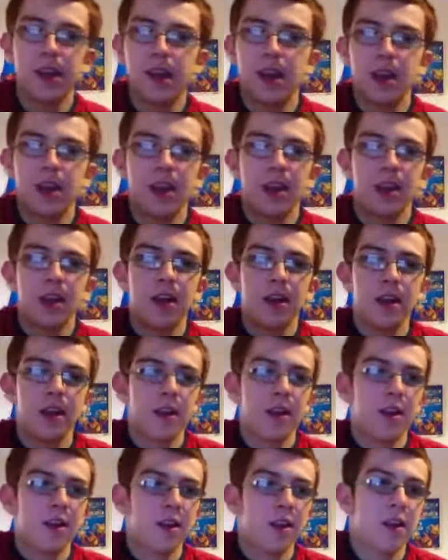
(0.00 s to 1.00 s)

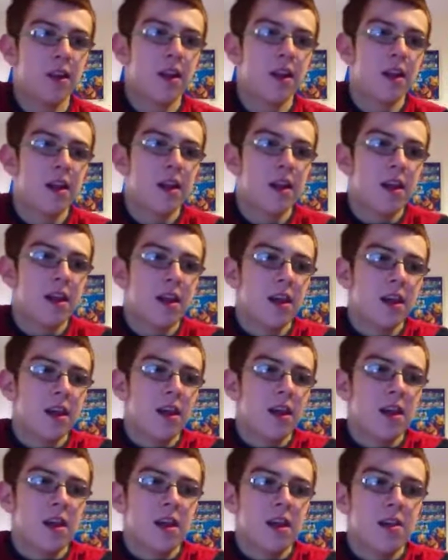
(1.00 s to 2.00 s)

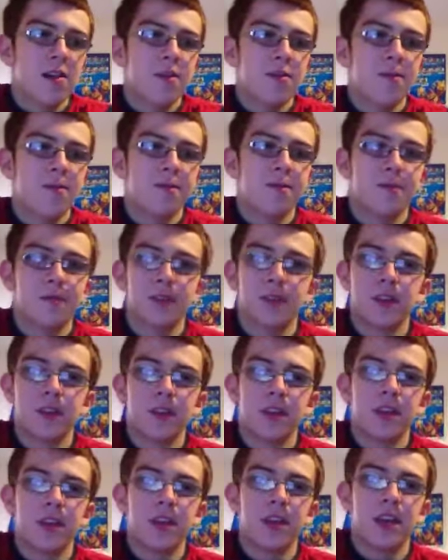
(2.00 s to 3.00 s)

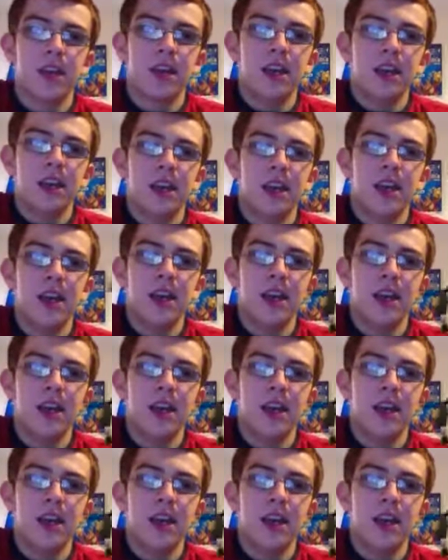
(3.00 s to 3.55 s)
(silence)